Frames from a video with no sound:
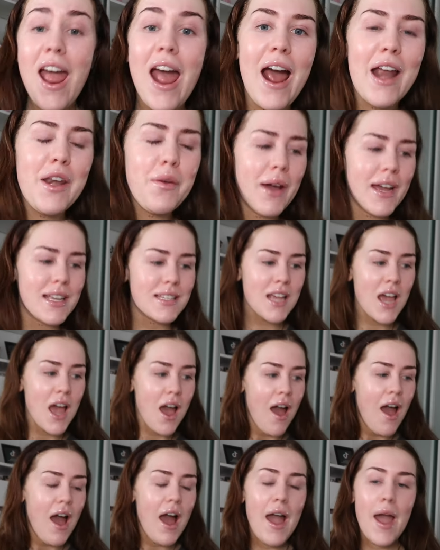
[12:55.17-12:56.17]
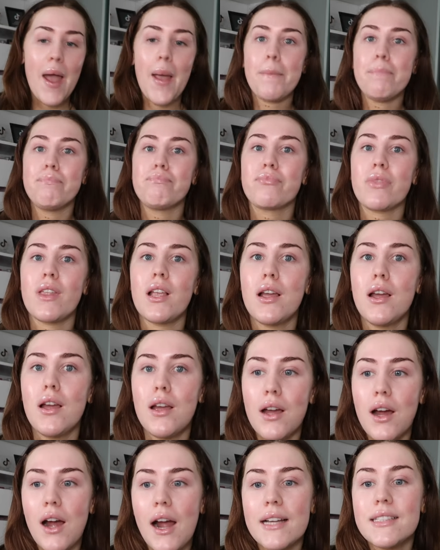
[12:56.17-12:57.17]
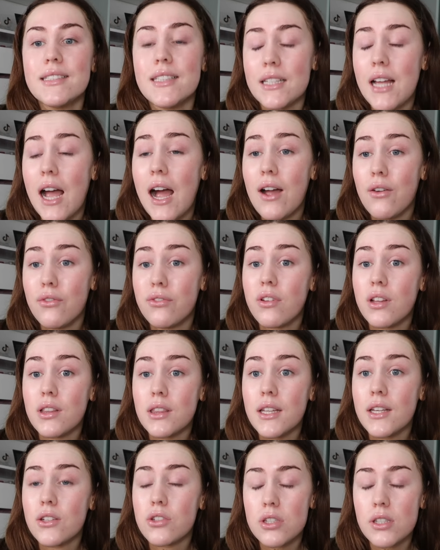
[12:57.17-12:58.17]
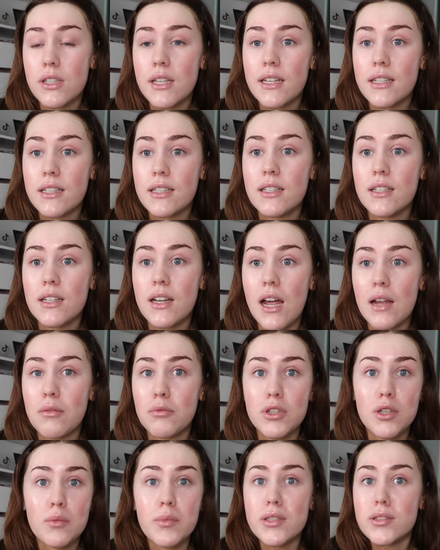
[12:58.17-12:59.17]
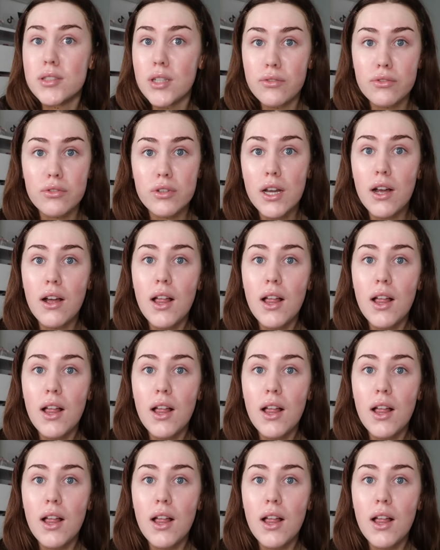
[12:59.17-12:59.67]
Anyways, I did have, literally, I'm gonna be so for real,